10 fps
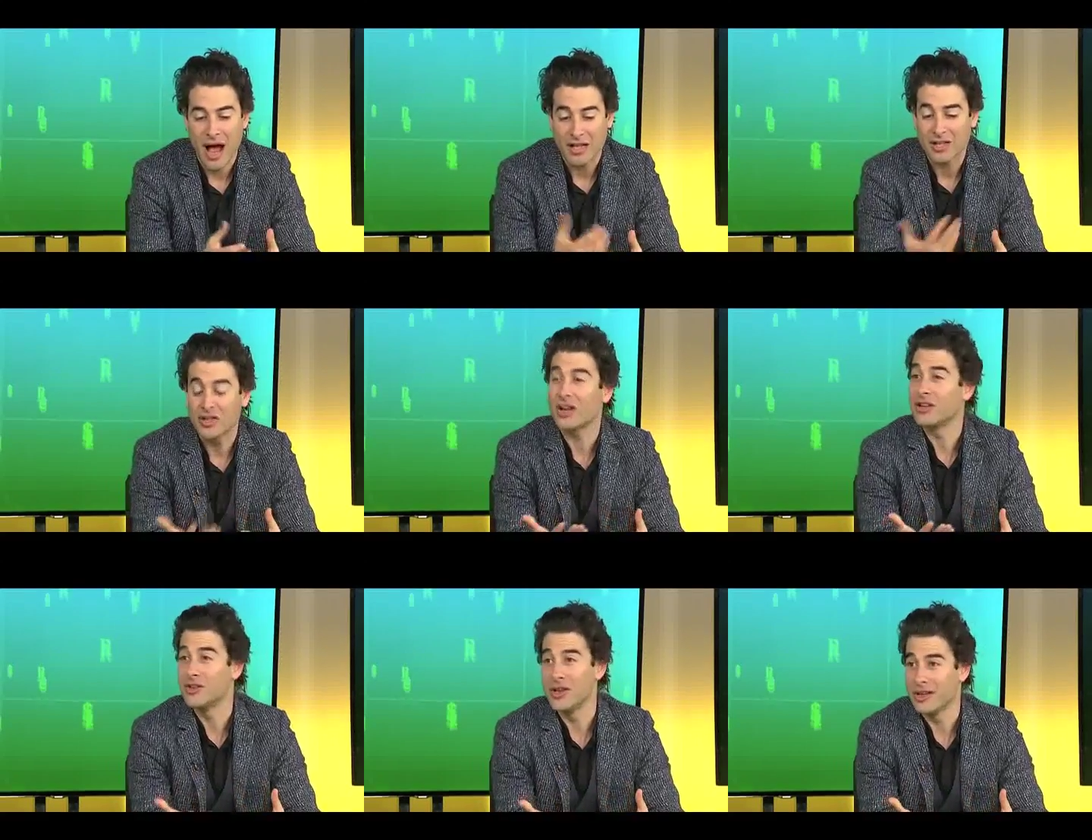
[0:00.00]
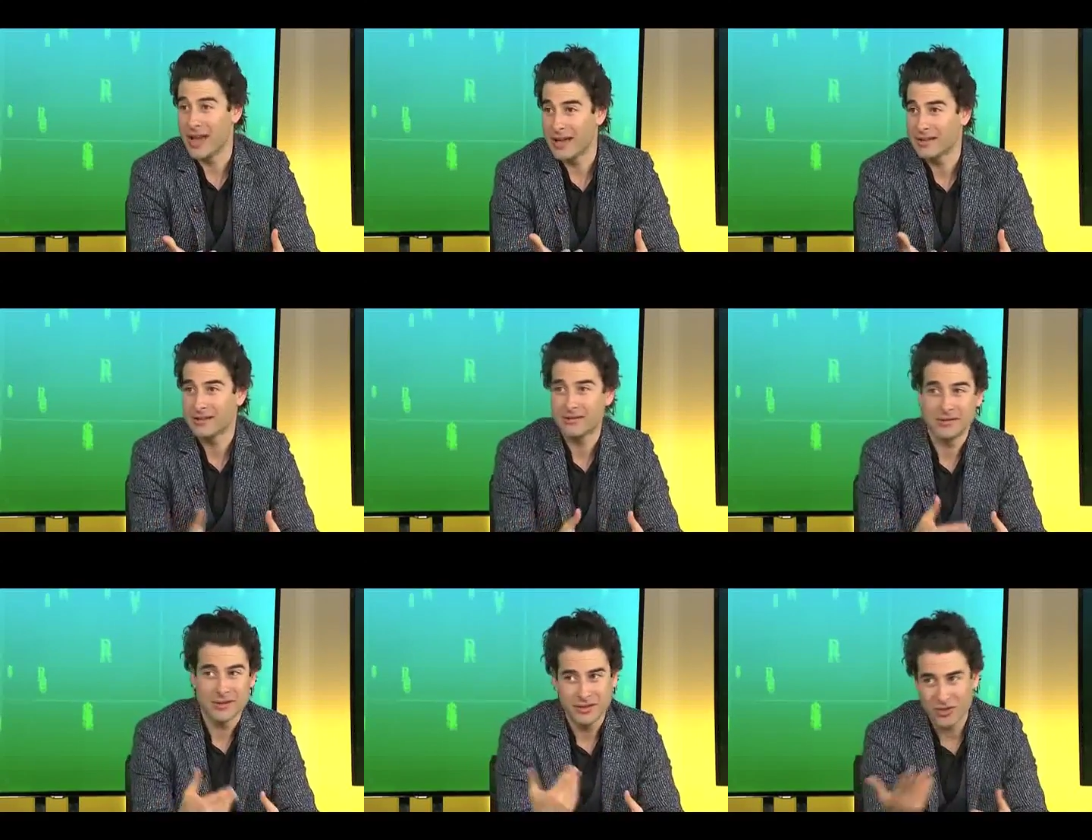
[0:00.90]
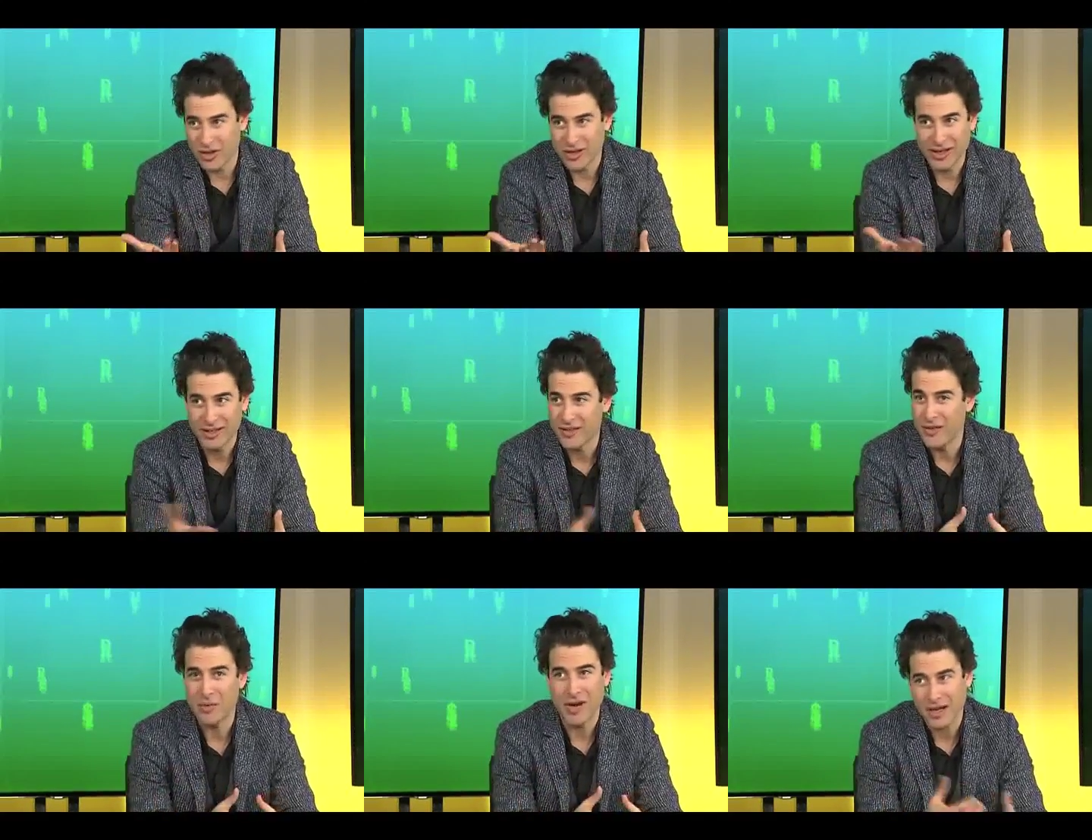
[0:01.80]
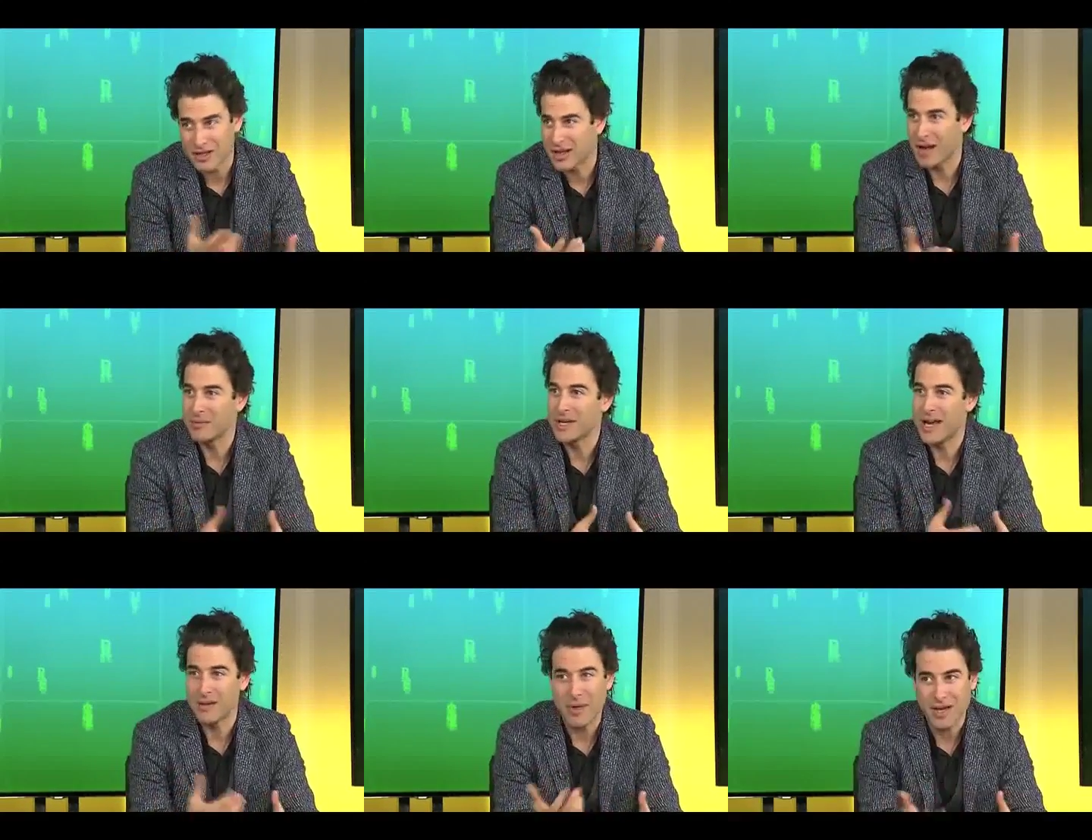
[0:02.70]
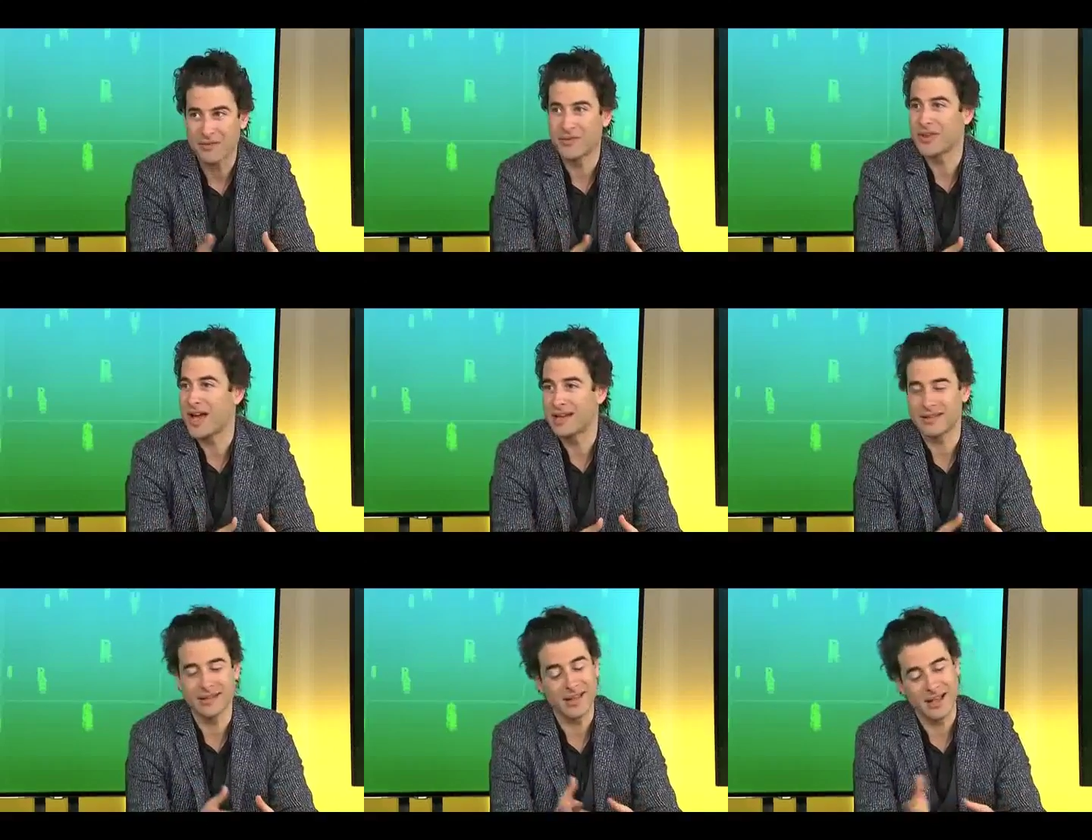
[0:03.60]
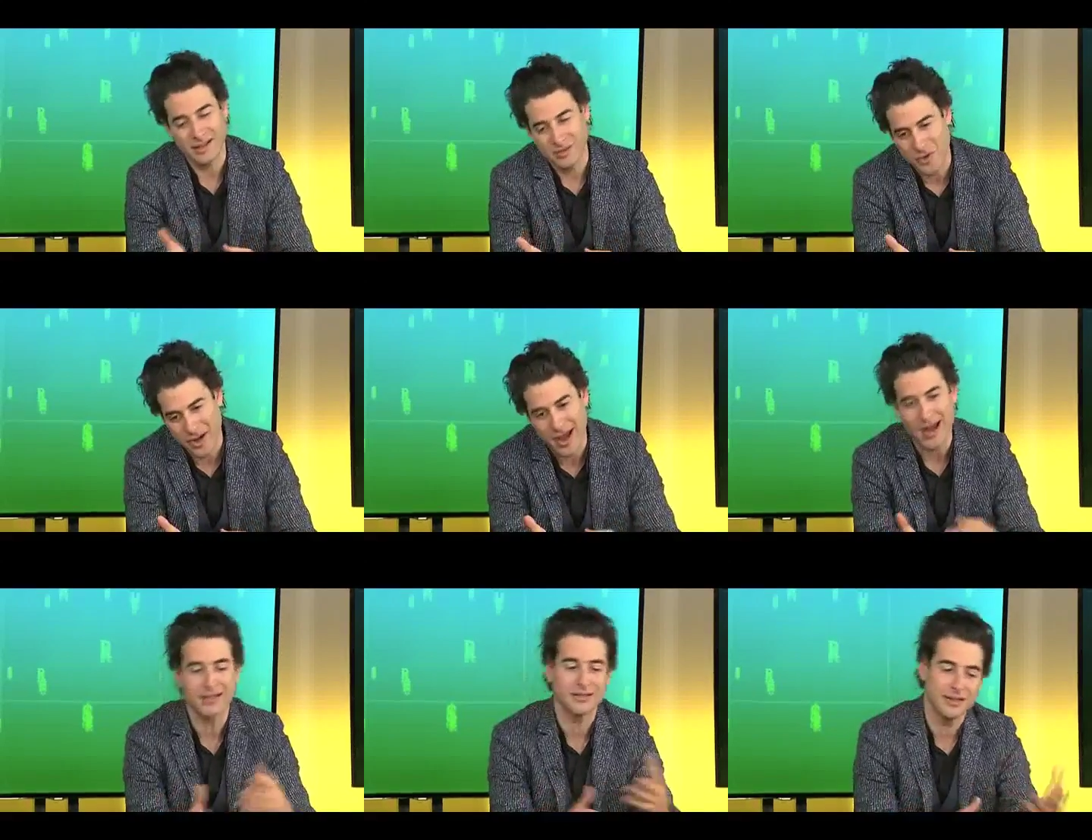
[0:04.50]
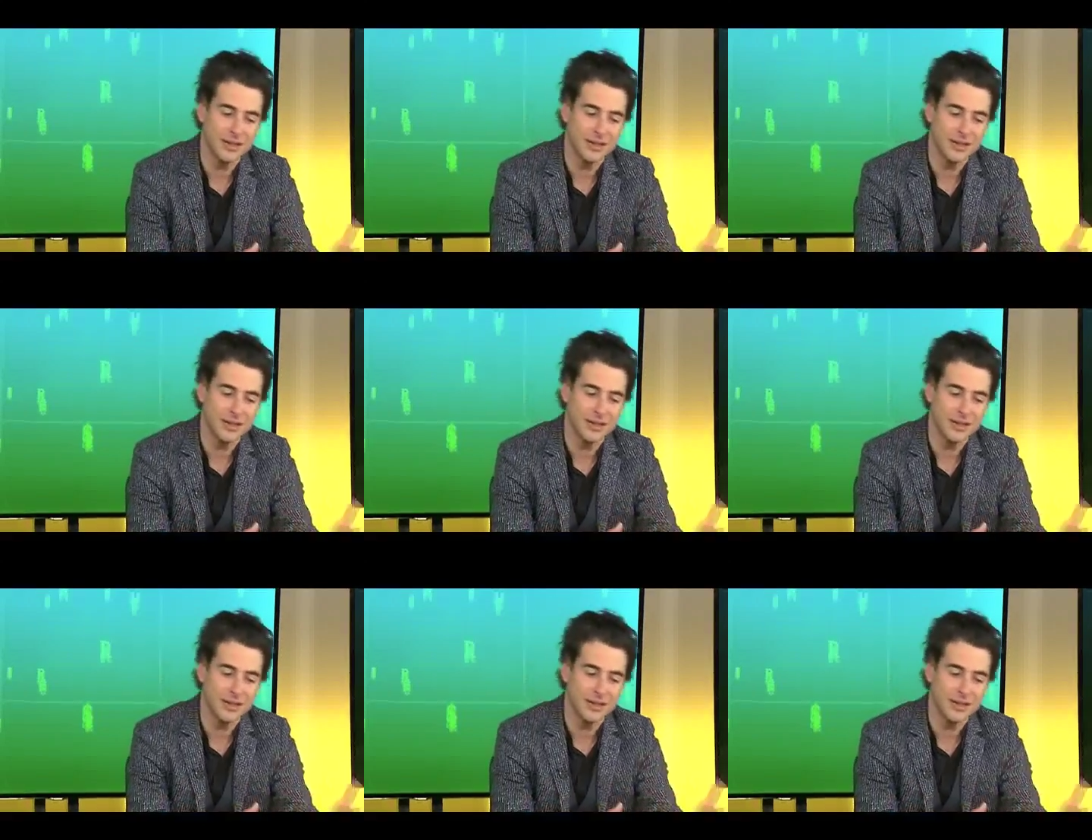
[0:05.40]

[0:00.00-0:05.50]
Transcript: I started doing that. Started a TV production company. I had a passion for that, and that didn't work out. So